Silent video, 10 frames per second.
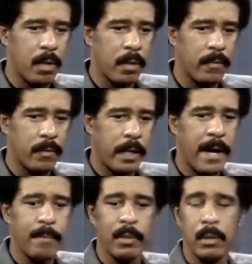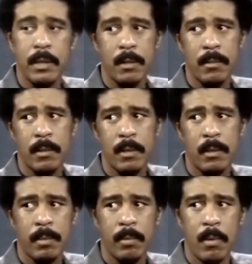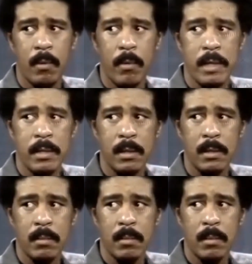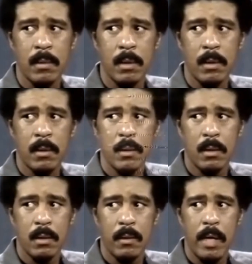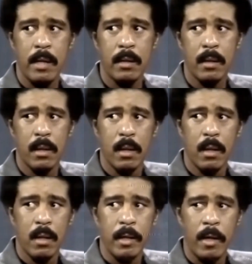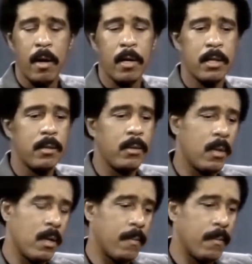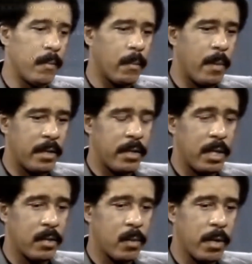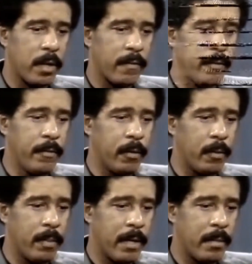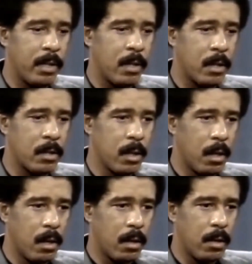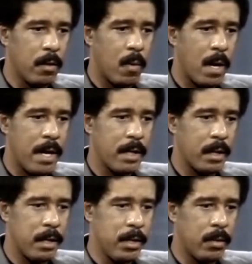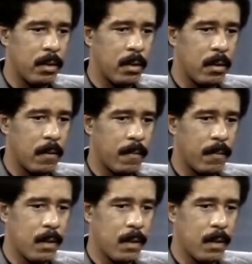it's part of capitalism, is to promote racism, you know, right? In order to um, make things work. If you feel better because you're white and you can